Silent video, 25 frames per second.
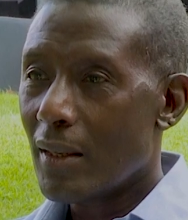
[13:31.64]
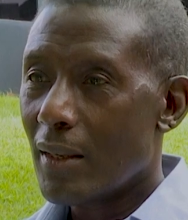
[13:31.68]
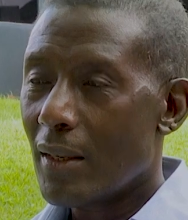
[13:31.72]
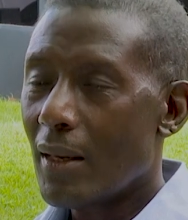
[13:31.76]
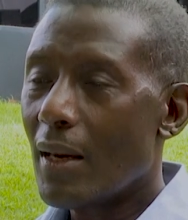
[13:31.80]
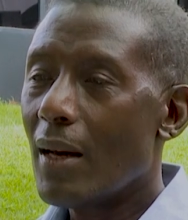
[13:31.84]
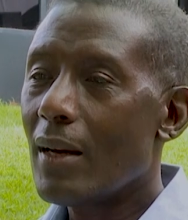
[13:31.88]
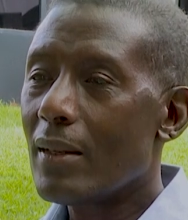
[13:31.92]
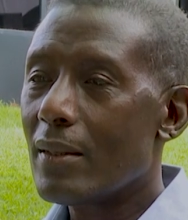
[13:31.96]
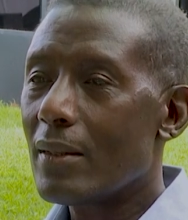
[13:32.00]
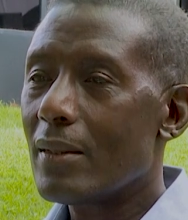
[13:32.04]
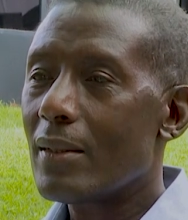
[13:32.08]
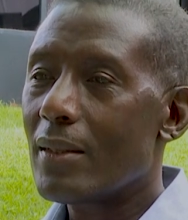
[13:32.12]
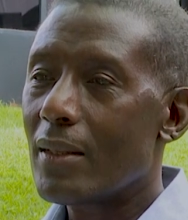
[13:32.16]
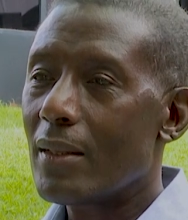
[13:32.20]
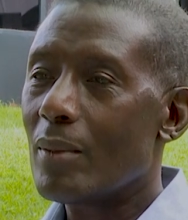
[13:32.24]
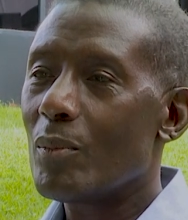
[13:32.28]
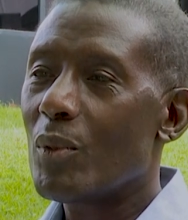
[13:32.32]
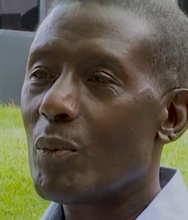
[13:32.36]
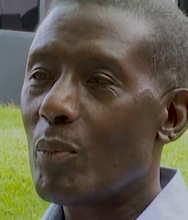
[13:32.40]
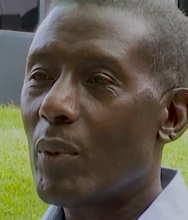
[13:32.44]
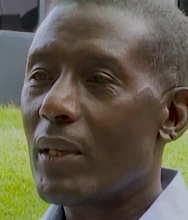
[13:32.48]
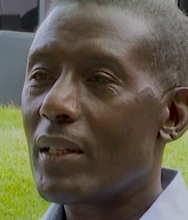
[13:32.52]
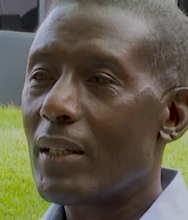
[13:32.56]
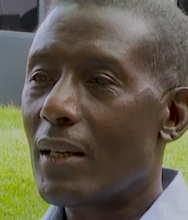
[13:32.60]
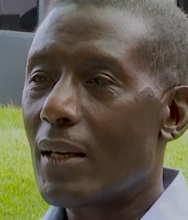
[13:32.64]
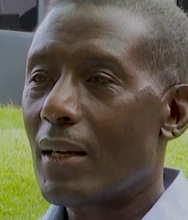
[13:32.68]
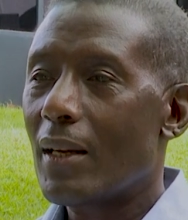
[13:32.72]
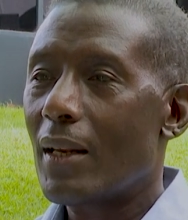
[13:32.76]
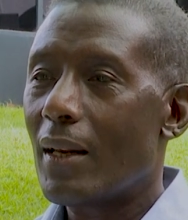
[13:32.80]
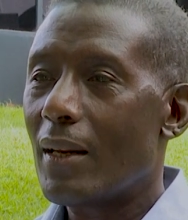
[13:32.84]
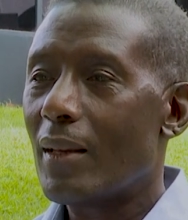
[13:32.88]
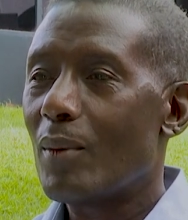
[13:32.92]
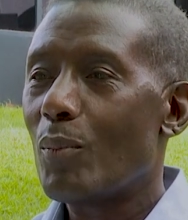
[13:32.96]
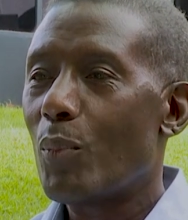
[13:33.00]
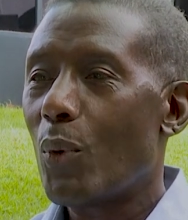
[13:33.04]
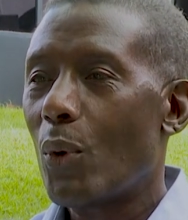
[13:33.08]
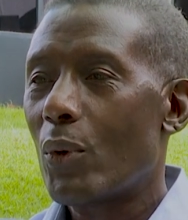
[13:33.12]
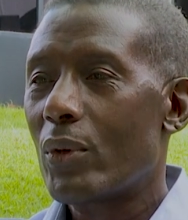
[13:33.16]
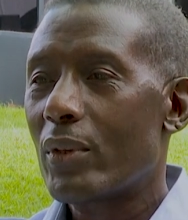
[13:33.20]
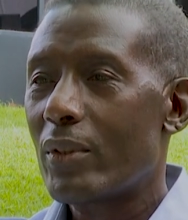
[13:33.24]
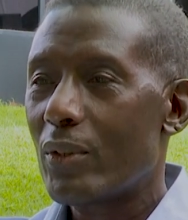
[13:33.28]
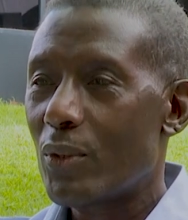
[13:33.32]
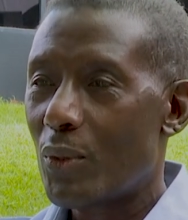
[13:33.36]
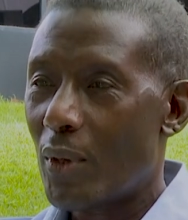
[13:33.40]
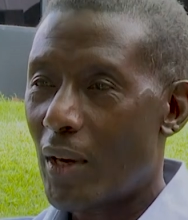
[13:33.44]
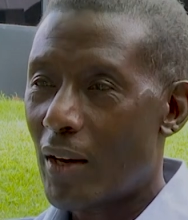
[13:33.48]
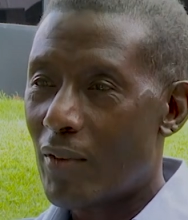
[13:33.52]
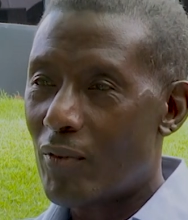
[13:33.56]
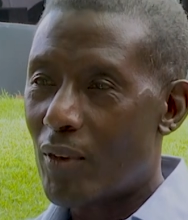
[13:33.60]
it hasn't seemed particularly important
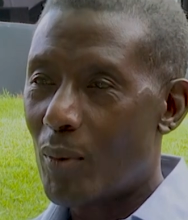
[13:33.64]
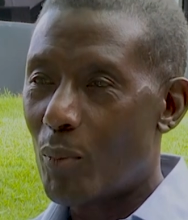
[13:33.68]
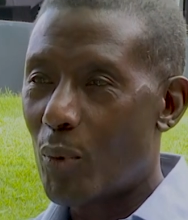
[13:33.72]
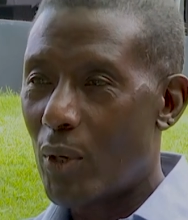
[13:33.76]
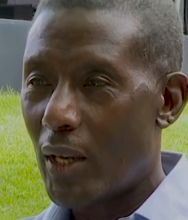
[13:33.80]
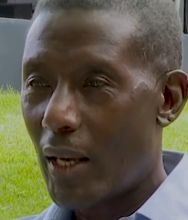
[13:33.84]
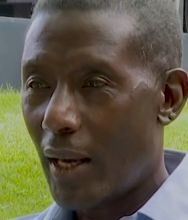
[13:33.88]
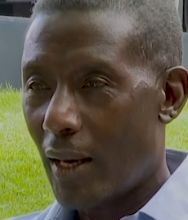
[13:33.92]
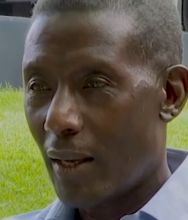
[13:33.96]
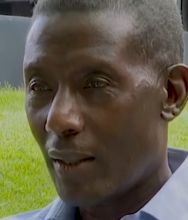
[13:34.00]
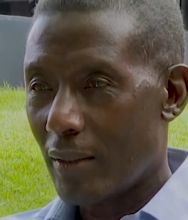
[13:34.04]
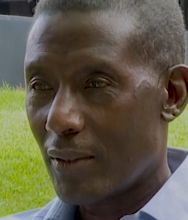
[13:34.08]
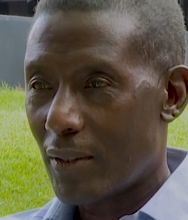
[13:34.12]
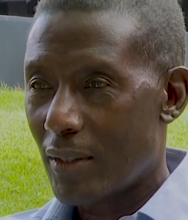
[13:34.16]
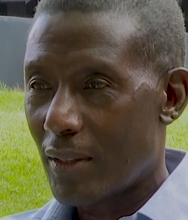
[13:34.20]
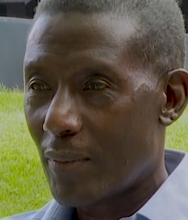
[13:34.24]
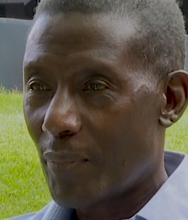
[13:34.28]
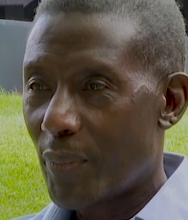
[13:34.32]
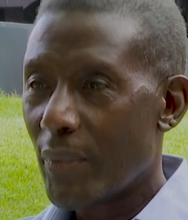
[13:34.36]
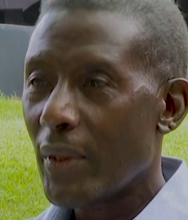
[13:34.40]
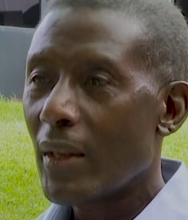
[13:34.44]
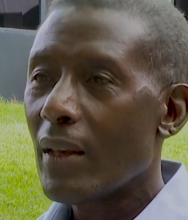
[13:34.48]
to everybody else.